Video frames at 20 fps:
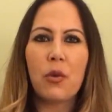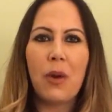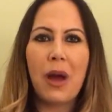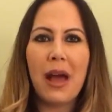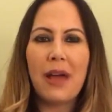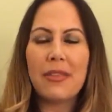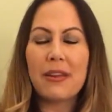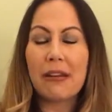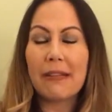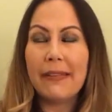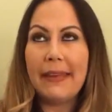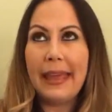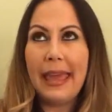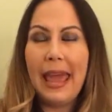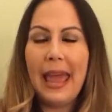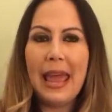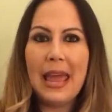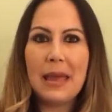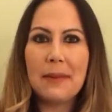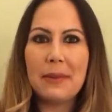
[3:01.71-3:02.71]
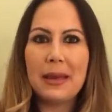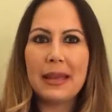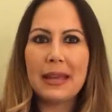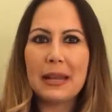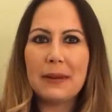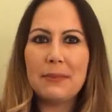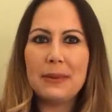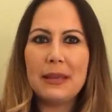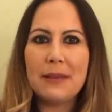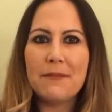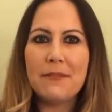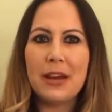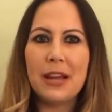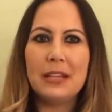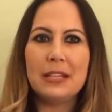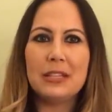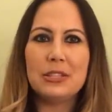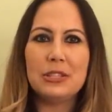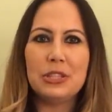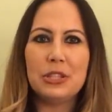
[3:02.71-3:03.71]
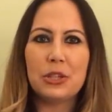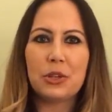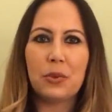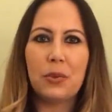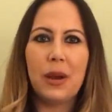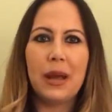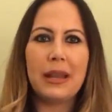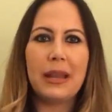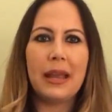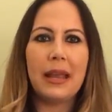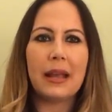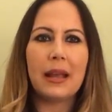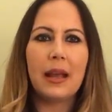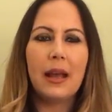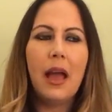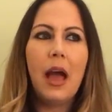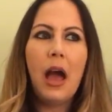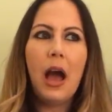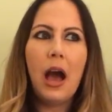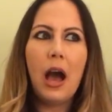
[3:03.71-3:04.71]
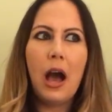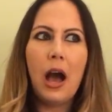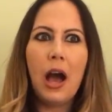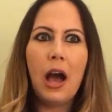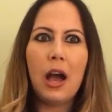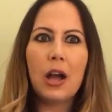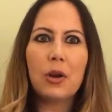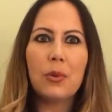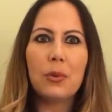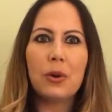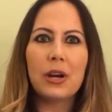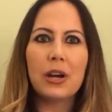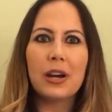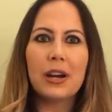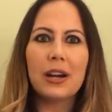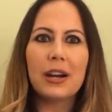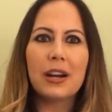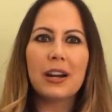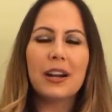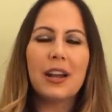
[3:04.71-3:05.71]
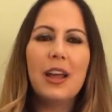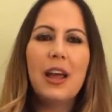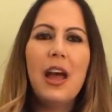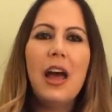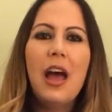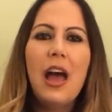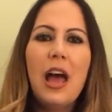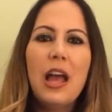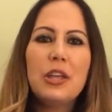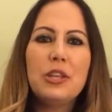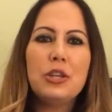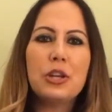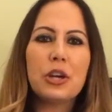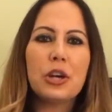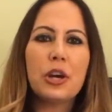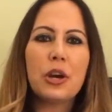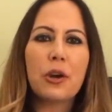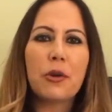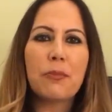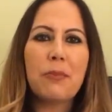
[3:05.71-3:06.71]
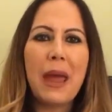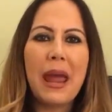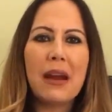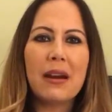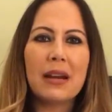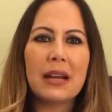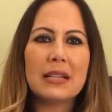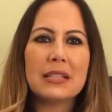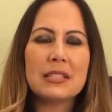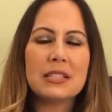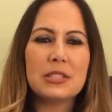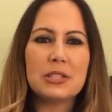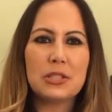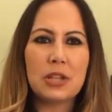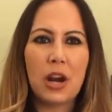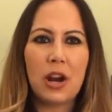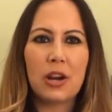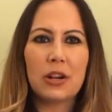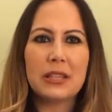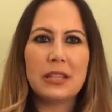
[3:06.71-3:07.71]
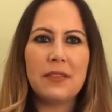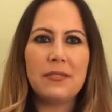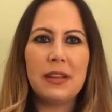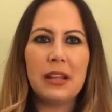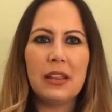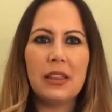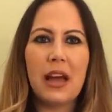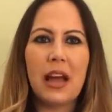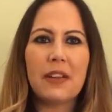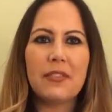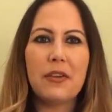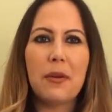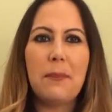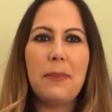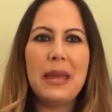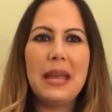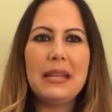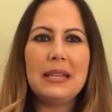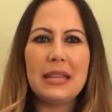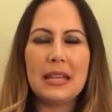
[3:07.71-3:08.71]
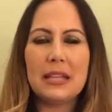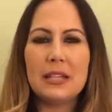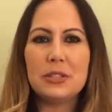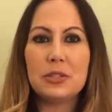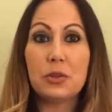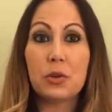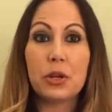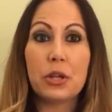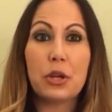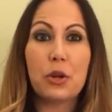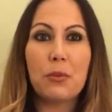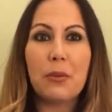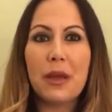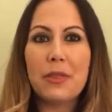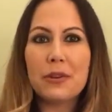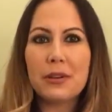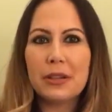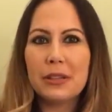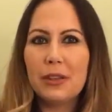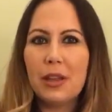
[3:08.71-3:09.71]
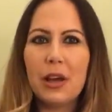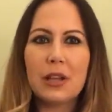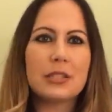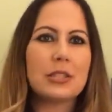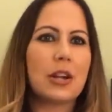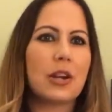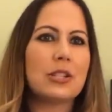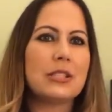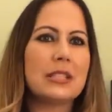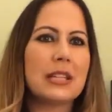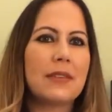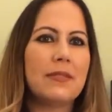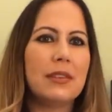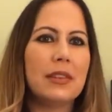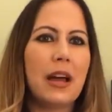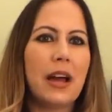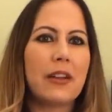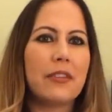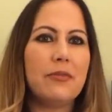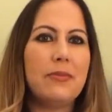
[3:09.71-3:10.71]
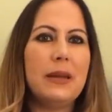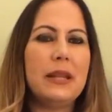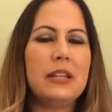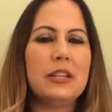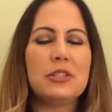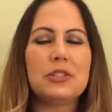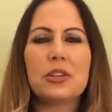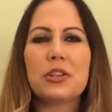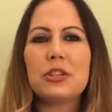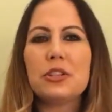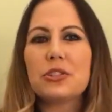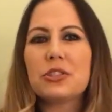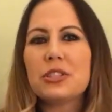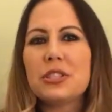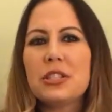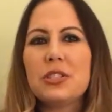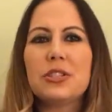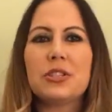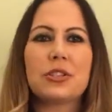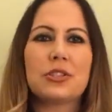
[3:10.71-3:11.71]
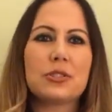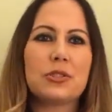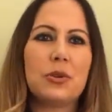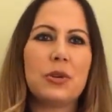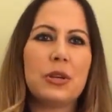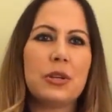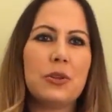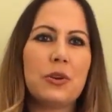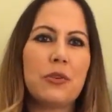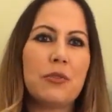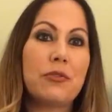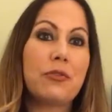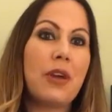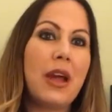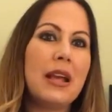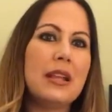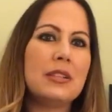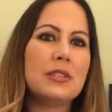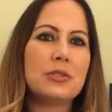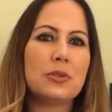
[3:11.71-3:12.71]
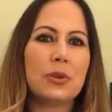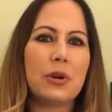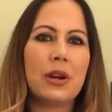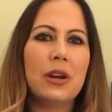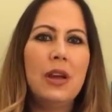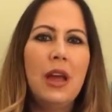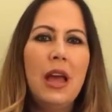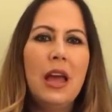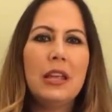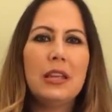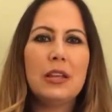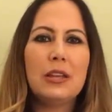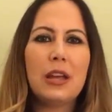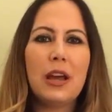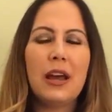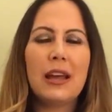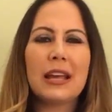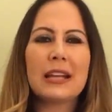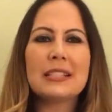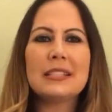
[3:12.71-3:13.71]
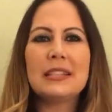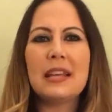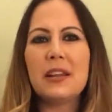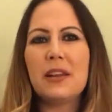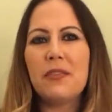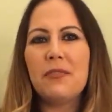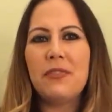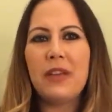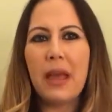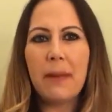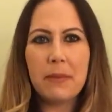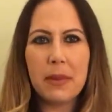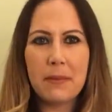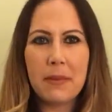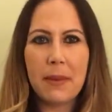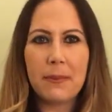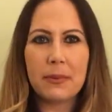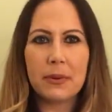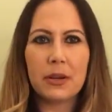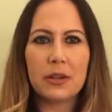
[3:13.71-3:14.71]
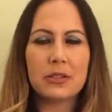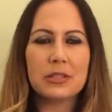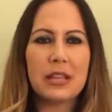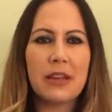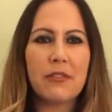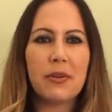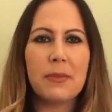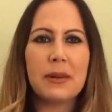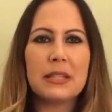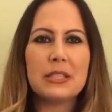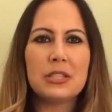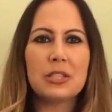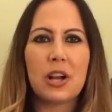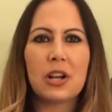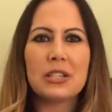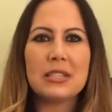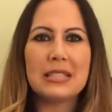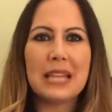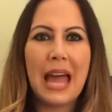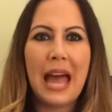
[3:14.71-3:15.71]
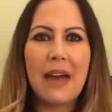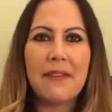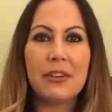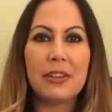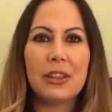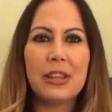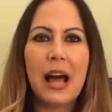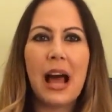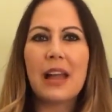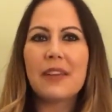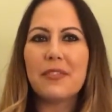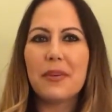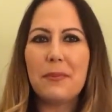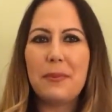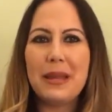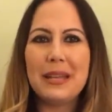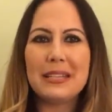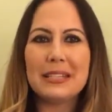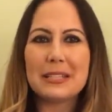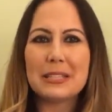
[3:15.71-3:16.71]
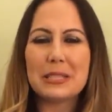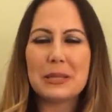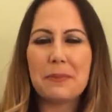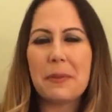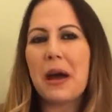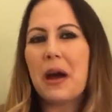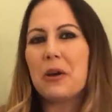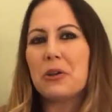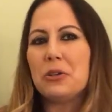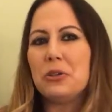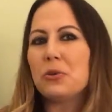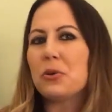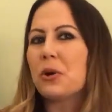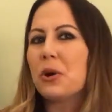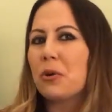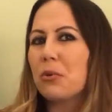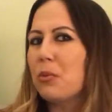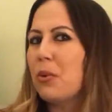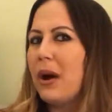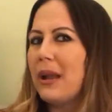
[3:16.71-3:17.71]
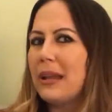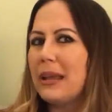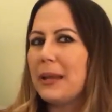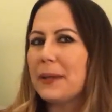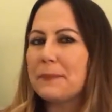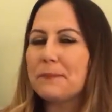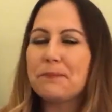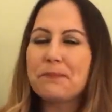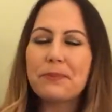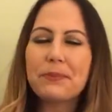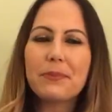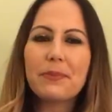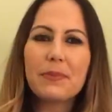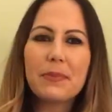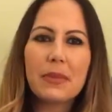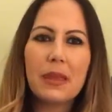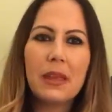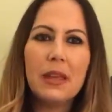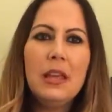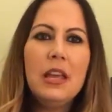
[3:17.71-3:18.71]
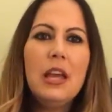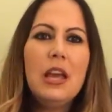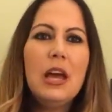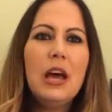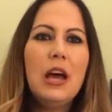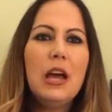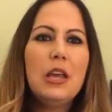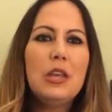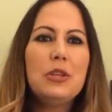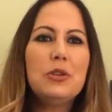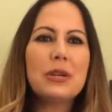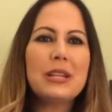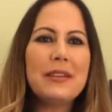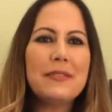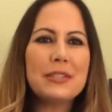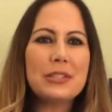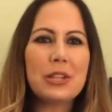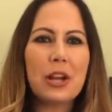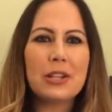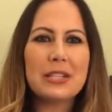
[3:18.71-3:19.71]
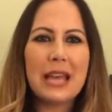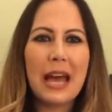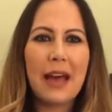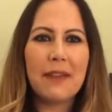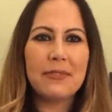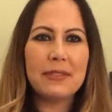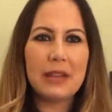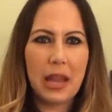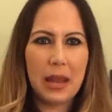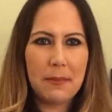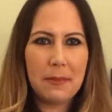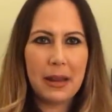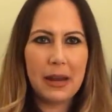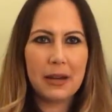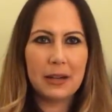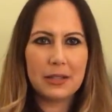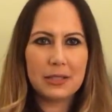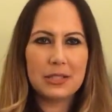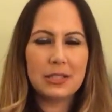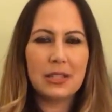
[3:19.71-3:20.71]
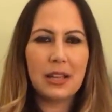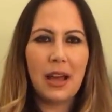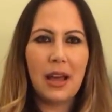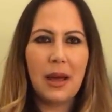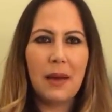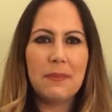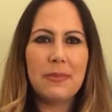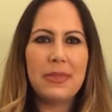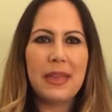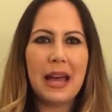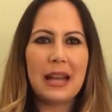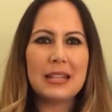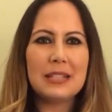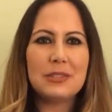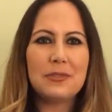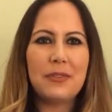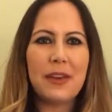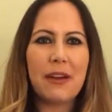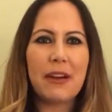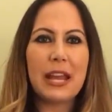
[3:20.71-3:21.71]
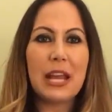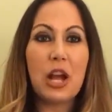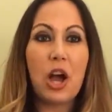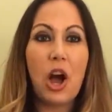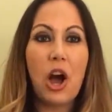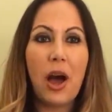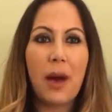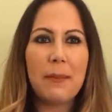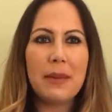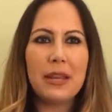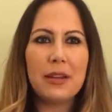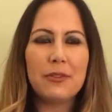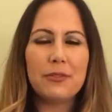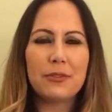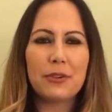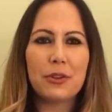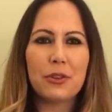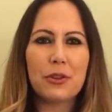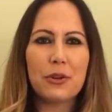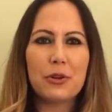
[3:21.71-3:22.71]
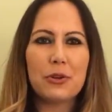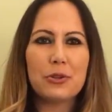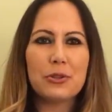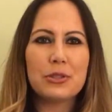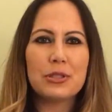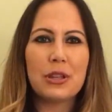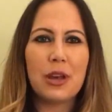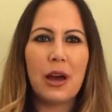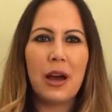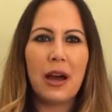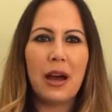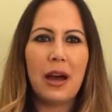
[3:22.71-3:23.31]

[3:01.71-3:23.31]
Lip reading: a while. They're like, hey, am I going to be invited to your wedding? Awkward. Your parents start giving a lot of opinions, or your mother-in-law starts to give a lot of opinions, or your sisters, or your friends, or extended family members. Everybody starts to have a lot of opinions about your wedding. You can even start to have nightmares. That is very common for those